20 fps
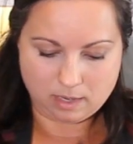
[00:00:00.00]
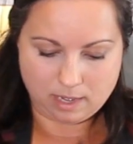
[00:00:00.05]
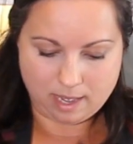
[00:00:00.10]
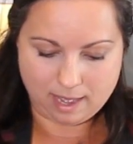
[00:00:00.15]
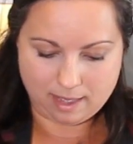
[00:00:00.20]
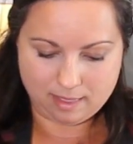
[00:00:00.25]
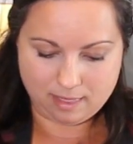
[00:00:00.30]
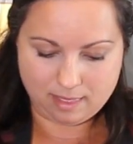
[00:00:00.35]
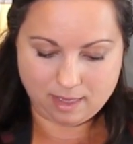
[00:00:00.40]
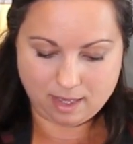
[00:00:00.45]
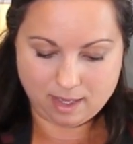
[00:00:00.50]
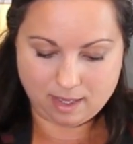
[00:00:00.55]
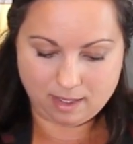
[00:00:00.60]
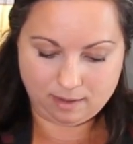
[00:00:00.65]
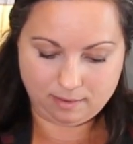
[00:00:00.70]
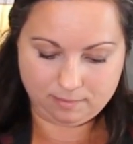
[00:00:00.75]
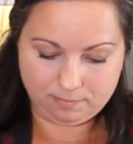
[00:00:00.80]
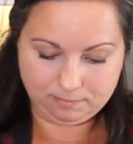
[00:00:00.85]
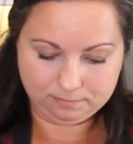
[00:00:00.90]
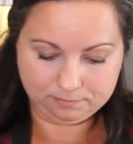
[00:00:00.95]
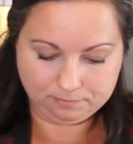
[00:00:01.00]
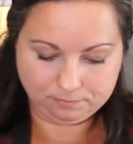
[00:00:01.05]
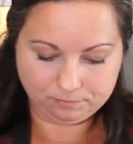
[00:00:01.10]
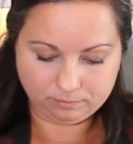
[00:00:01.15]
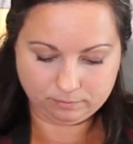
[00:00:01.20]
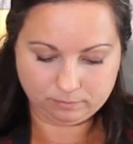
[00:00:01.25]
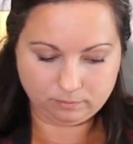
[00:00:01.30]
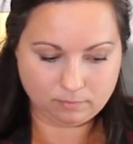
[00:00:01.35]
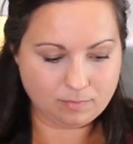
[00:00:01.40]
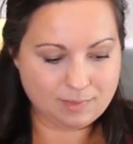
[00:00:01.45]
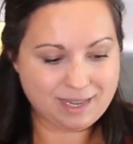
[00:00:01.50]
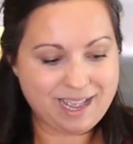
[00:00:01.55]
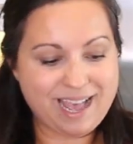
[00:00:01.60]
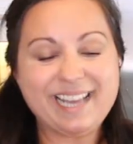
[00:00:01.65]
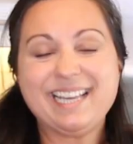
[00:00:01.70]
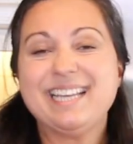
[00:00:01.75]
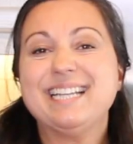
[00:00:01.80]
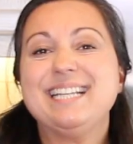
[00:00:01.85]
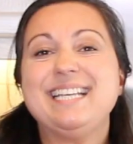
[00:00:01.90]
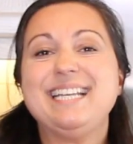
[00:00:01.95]
And then
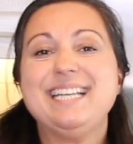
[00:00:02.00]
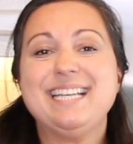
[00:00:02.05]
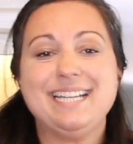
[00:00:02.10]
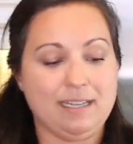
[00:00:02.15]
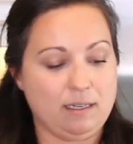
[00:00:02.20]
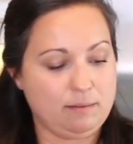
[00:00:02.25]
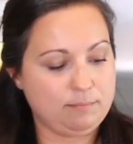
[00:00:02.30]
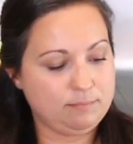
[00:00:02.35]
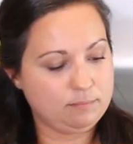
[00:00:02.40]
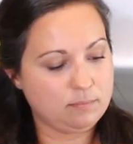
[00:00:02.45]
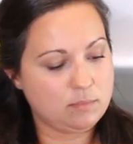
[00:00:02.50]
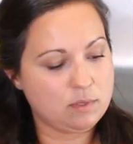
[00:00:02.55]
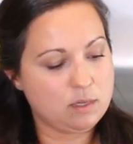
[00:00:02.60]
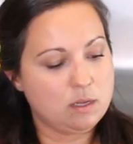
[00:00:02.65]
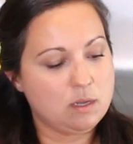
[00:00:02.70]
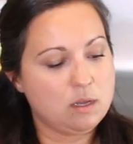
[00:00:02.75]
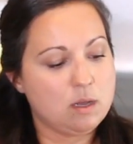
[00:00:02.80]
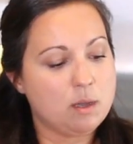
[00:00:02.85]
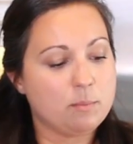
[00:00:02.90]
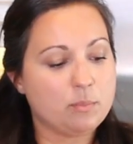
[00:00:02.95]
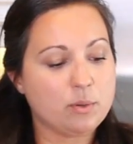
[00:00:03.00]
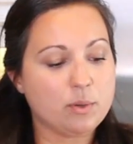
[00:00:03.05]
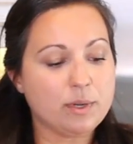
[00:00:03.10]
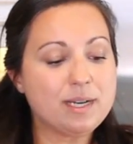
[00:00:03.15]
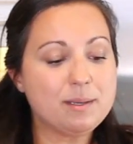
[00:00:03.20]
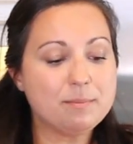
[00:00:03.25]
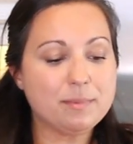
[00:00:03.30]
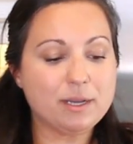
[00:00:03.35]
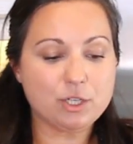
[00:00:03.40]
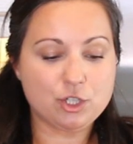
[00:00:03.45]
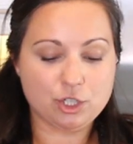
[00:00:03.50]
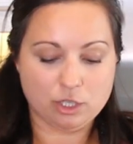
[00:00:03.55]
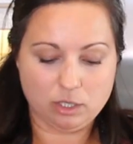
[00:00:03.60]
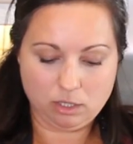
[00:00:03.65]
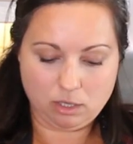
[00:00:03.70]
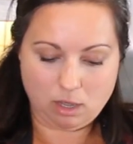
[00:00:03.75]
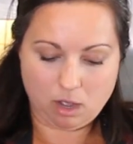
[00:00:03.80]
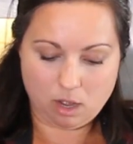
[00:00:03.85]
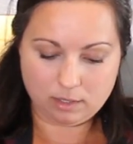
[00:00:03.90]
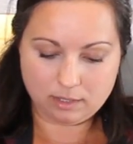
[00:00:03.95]
I can eat it pretty much
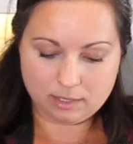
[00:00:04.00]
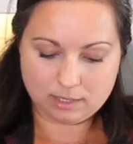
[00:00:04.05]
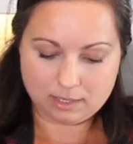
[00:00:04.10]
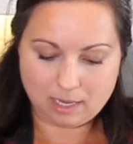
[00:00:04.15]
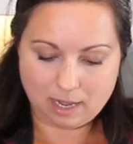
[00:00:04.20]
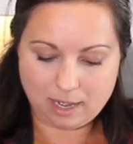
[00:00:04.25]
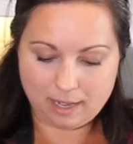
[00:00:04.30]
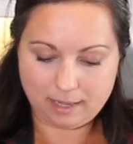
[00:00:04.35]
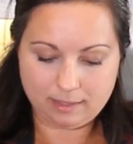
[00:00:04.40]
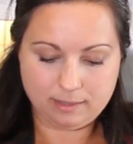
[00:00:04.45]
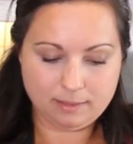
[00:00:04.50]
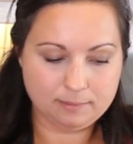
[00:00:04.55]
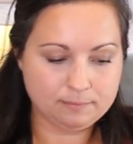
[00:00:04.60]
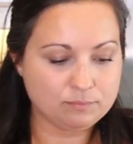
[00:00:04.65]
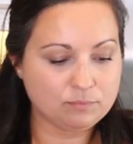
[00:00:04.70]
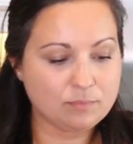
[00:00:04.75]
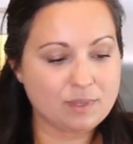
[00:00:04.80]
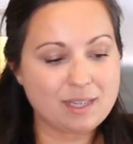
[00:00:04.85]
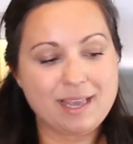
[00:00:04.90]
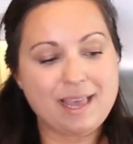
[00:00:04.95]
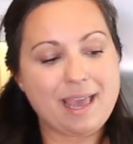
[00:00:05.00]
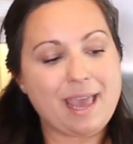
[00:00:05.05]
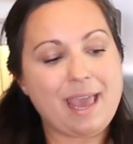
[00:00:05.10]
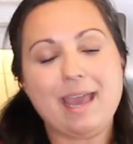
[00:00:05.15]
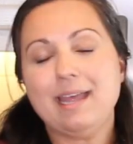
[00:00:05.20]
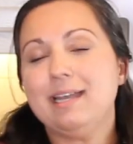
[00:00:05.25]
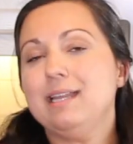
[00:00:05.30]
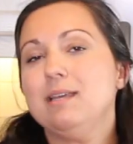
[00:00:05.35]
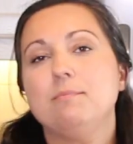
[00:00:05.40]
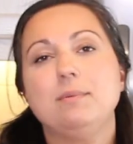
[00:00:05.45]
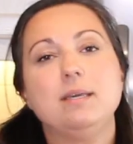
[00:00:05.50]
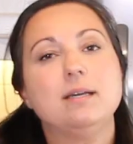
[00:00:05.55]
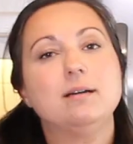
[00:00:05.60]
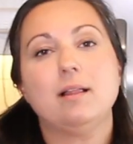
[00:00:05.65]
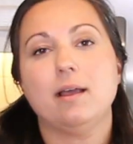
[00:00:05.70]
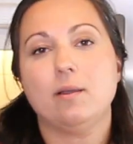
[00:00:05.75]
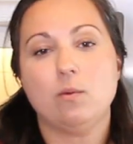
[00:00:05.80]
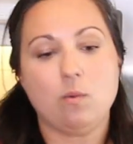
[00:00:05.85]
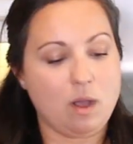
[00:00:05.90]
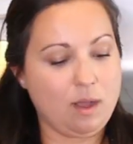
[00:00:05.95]
alongside any meal
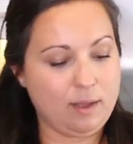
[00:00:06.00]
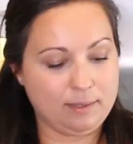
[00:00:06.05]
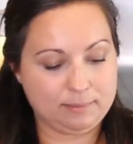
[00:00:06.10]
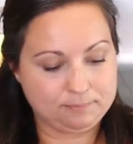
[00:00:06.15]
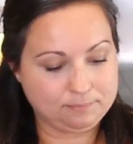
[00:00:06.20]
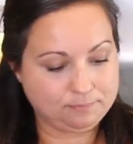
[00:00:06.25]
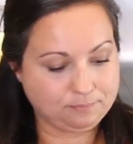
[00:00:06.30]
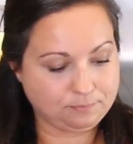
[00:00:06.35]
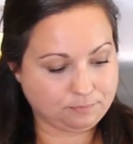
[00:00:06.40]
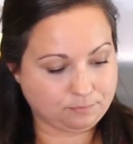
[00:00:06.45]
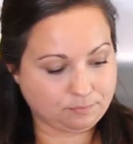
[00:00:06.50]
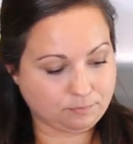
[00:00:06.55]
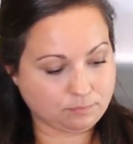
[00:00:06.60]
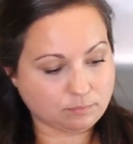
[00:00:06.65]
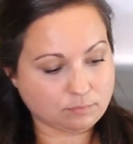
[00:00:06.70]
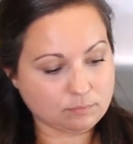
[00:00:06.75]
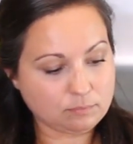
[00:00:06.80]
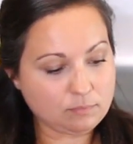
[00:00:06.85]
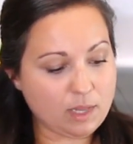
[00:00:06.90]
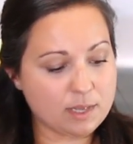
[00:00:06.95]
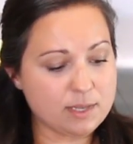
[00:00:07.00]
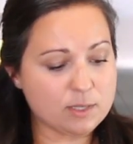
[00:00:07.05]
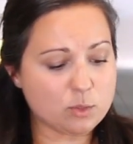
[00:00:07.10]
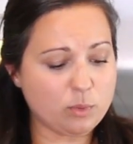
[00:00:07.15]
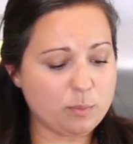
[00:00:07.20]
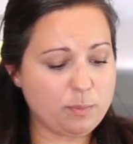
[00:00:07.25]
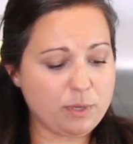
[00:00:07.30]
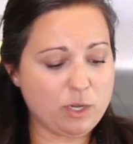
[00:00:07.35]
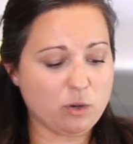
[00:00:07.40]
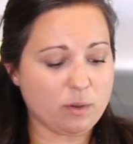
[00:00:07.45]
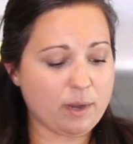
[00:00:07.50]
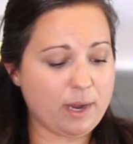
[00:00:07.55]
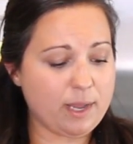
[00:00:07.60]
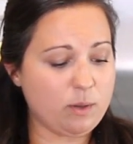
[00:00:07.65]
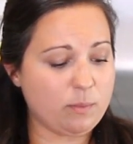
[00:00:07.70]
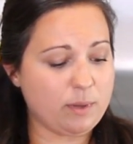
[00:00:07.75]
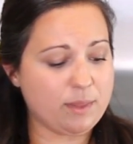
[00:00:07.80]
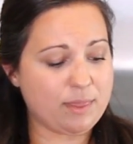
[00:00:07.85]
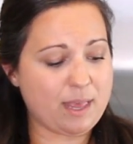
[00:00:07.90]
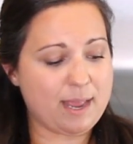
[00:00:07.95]
I want. This would be great
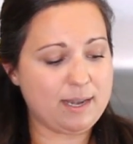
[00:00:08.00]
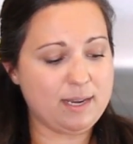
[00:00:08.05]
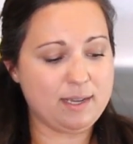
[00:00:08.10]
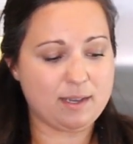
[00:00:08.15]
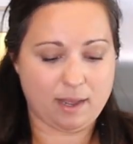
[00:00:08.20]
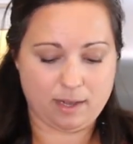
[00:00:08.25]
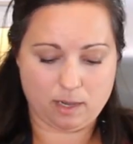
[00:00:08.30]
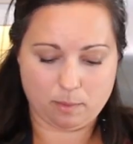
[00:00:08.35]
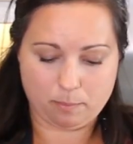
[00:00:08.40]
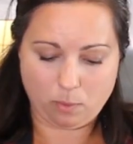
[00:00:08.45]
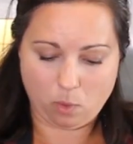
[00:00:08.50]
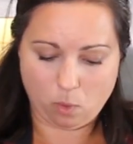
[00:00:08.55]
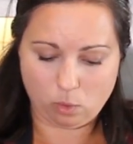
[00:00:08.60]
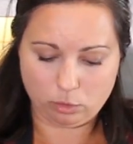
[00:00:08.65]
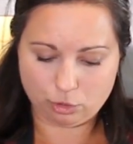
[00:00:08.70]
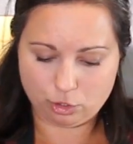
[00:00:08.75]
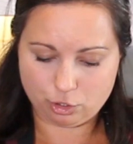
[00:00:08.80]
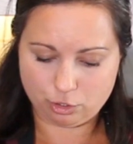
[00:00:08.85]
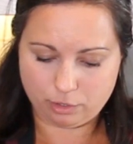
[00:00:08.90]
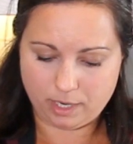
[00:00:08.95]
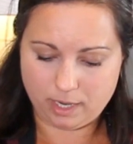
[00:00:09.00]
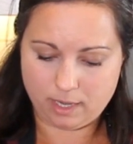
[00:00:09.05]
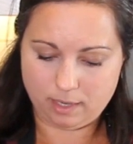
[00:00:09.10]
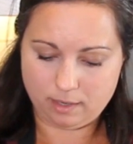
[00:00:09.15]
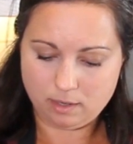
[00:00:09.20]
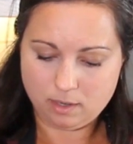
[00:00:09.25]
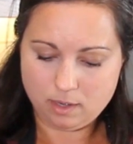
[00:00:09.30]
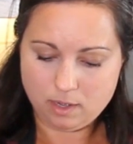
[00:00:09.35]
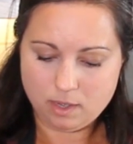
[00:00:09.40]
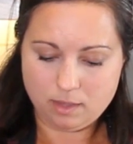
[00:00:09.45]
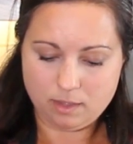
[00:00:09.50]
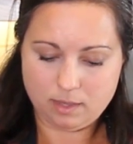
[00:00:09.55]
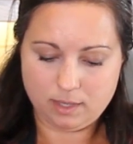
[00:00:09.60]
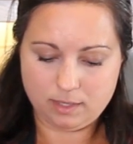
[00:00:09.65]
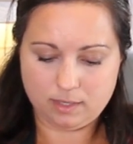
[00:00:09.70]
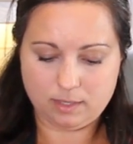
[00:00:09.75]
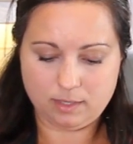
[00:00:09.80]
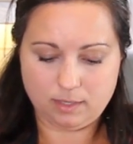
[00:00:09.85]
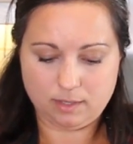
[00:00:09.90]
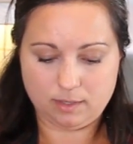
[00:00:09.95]
with any kind of poultry.
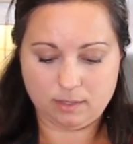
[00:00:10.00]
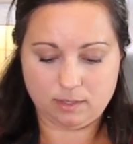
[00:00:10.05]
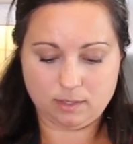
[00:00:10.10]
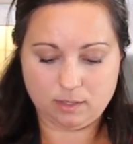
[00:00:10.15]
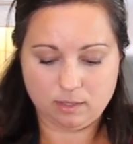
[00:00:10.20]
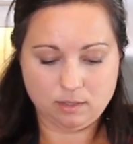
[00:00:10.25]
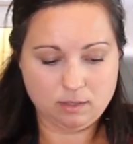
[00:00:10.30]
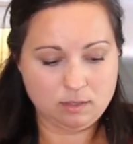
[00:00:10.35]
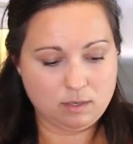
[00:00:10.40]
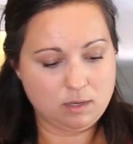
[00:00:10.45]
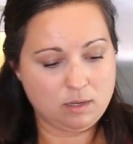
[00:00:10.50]
This is,